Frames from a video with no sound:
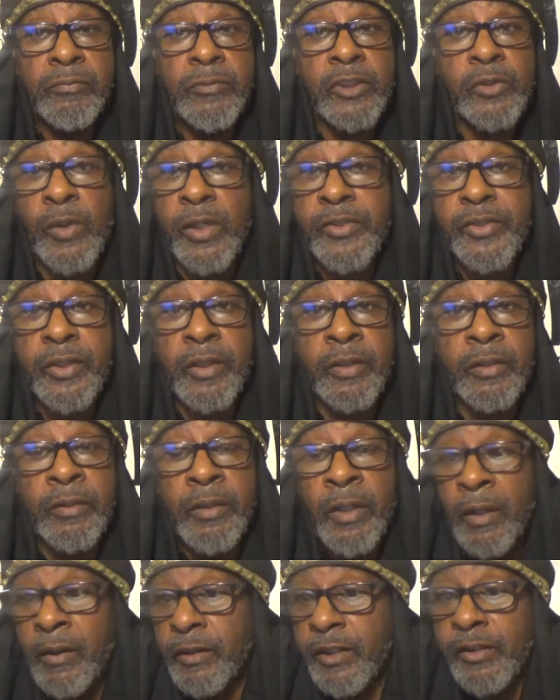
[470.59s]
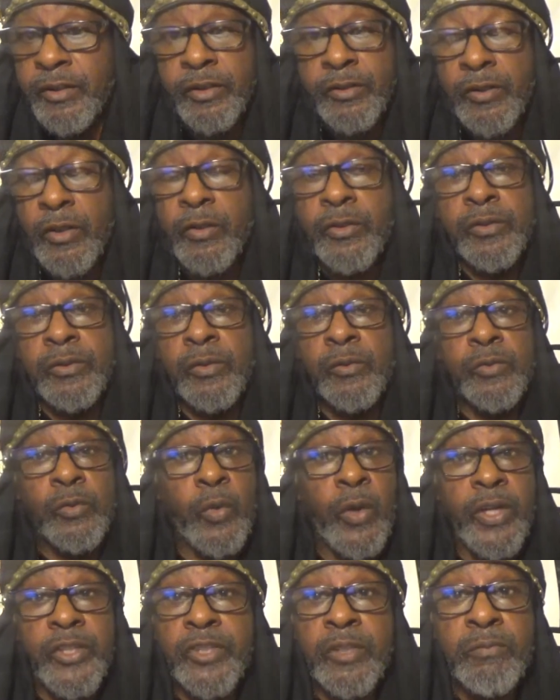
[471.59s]
That's why I say, you just told you, the
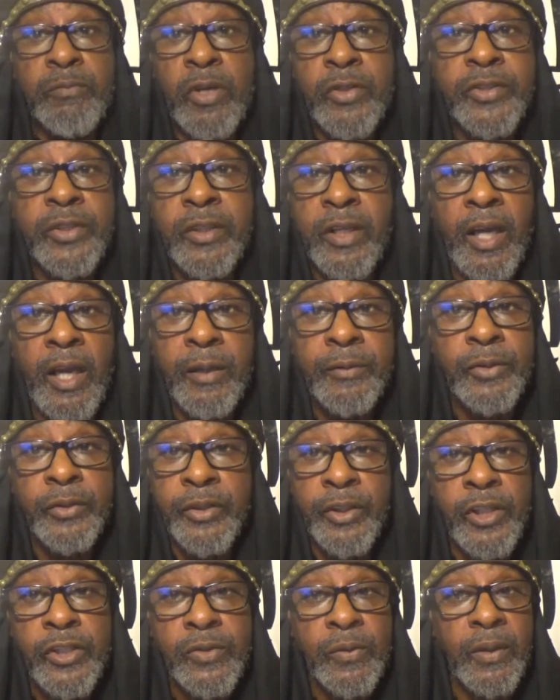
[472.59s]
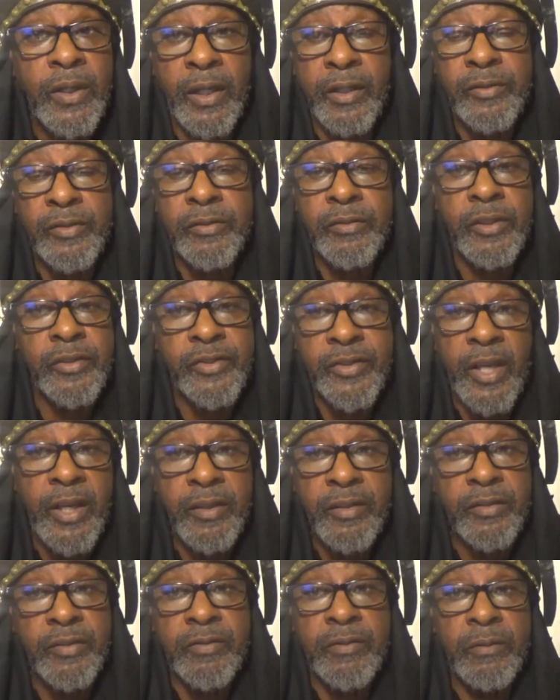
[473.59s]
grace and mercy came to the Israelites, the
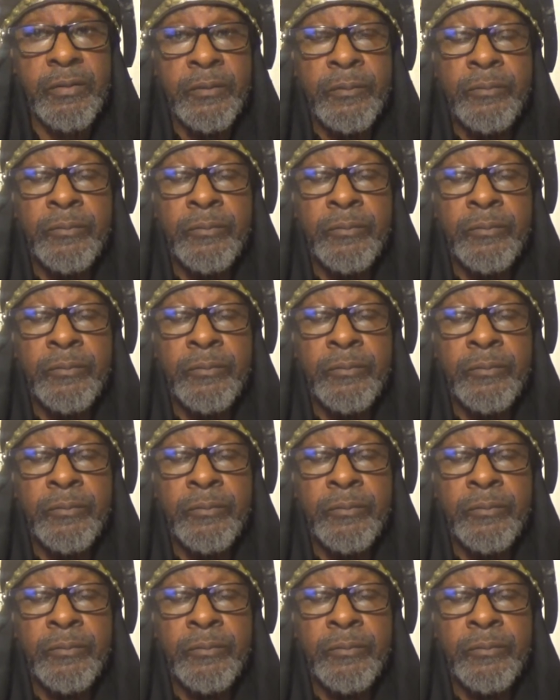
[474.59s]
saints.